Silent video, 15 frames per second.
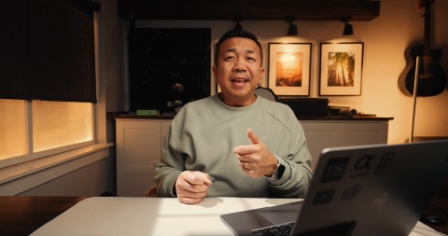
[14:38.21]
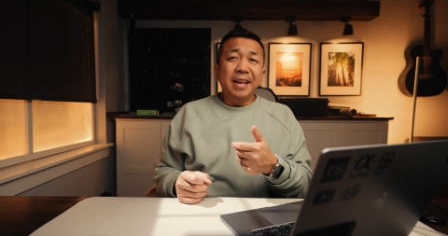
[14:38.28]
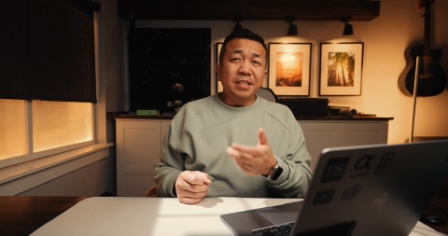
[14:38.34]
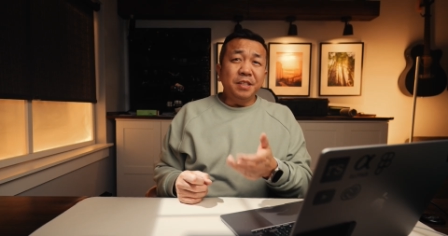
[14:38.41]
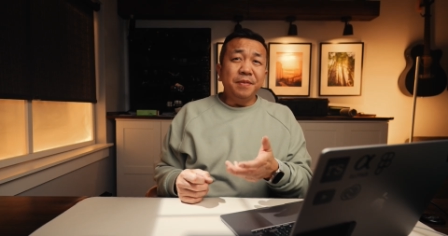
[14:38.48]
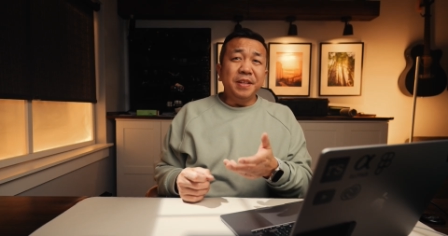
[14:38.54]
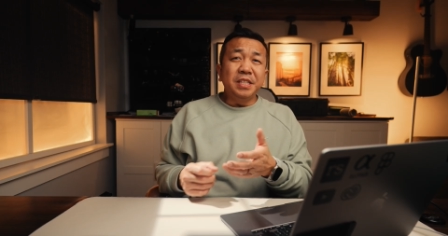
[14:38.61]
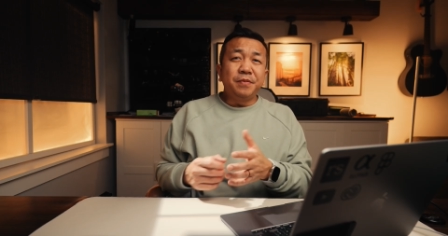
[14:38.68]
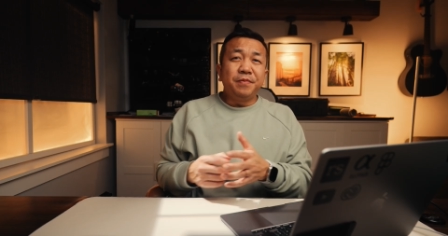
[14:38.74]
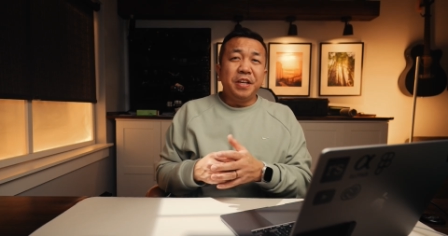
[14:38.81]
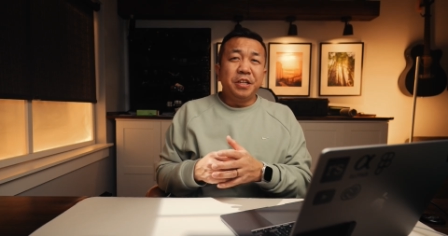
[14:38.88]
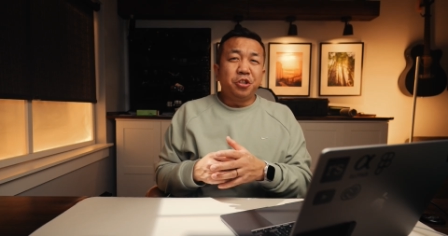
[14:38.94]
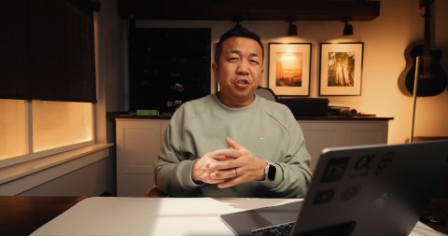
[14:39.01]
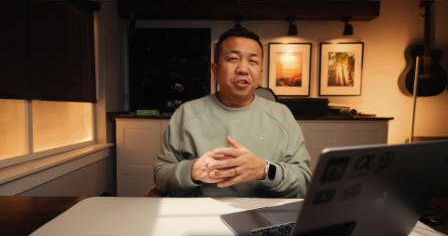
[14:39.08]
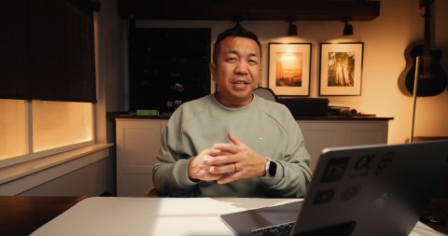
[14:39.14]
Each of these
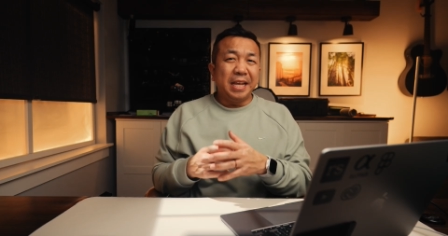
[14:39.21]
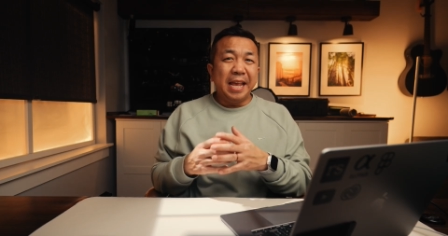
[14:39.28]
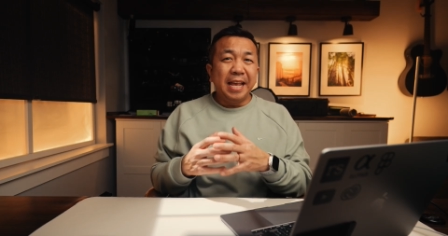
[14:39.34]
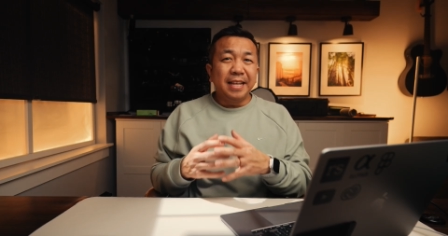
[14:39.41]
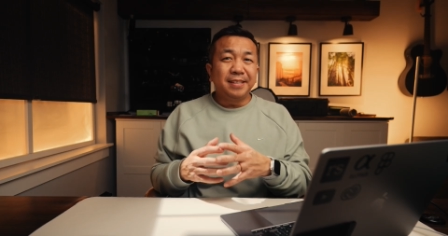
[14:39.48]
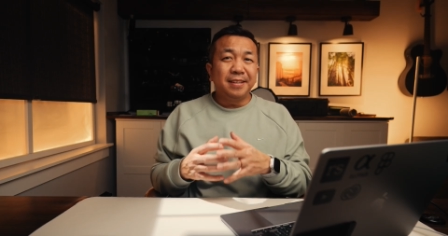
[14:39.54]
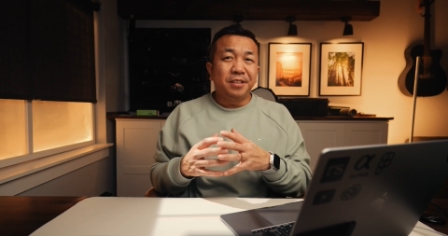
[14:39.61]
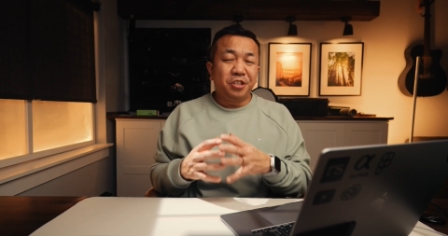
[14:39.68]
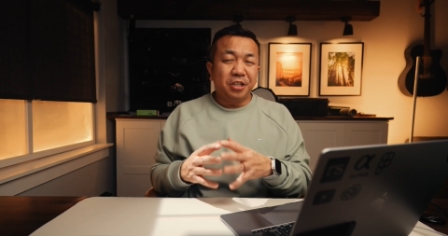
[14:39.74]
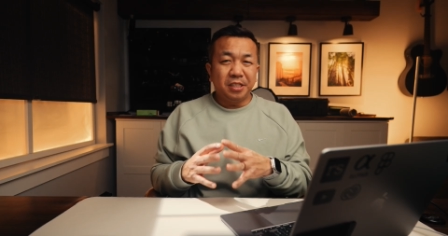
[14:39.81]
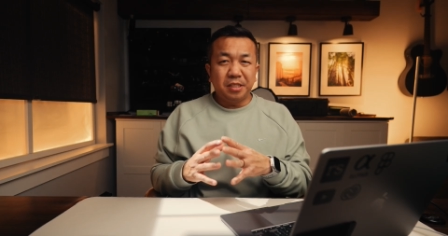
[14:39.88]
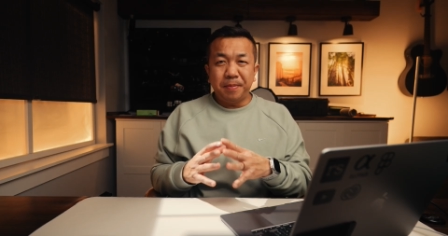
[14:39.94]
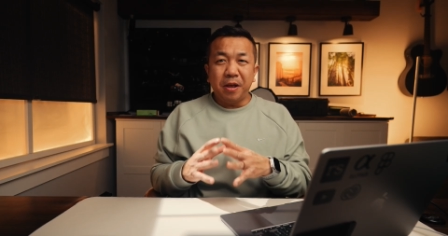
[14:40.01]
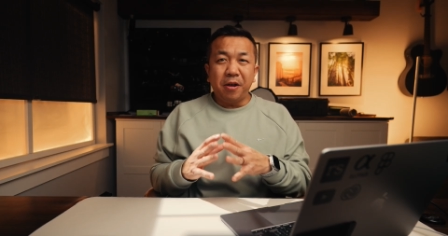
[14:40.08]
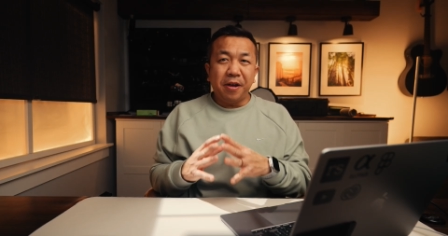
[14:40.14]
features isn't
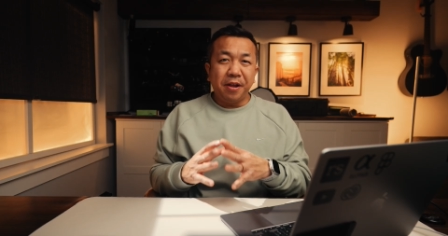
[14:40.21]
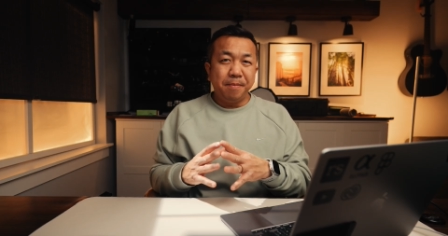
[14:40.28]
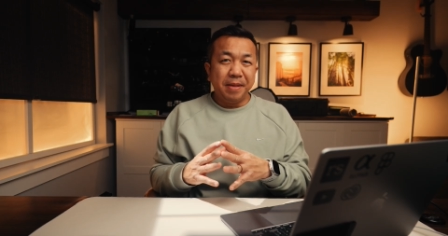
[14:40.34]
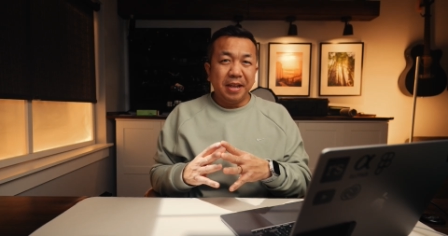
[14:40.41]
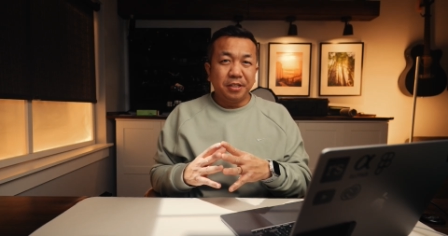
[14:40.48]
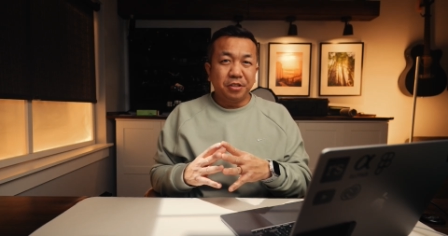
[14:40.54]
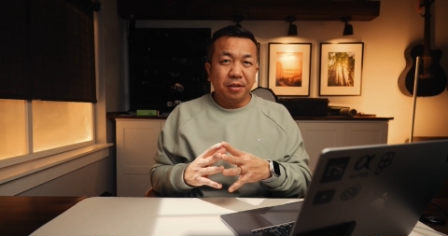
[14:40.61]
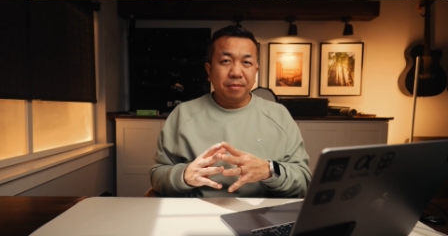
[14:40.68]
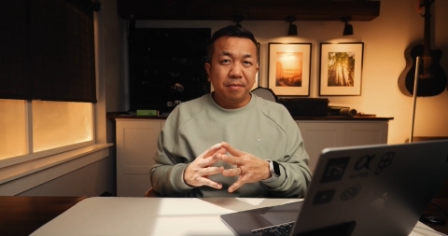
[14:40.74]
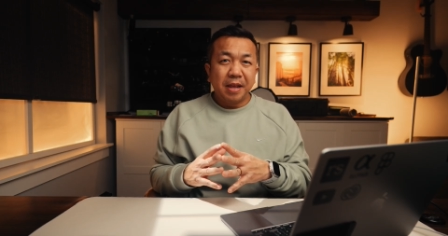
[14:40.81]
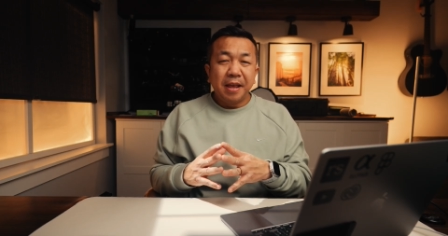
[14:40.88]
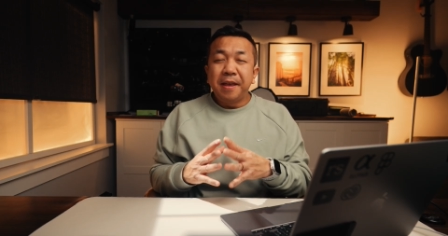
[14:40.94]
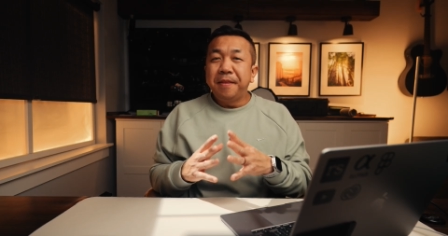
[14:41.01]
just about automation.